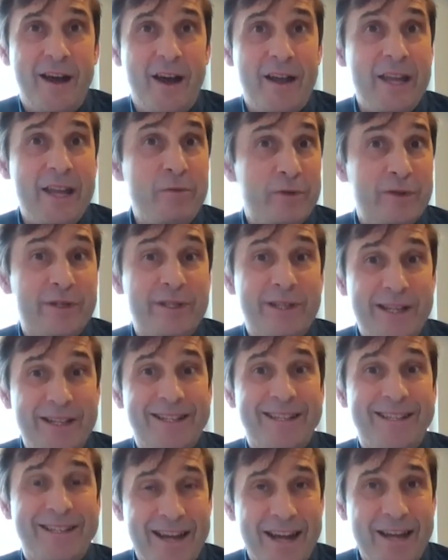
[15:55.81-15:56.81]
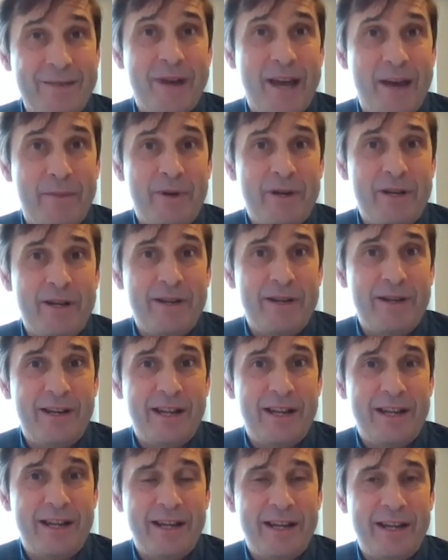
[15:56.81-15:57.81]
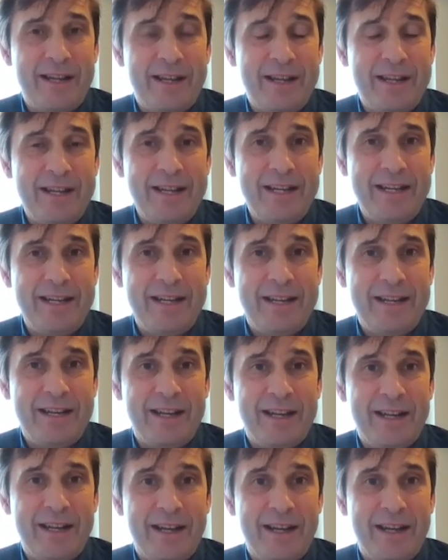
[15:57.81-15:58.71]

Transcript: I think we'll see the same happen in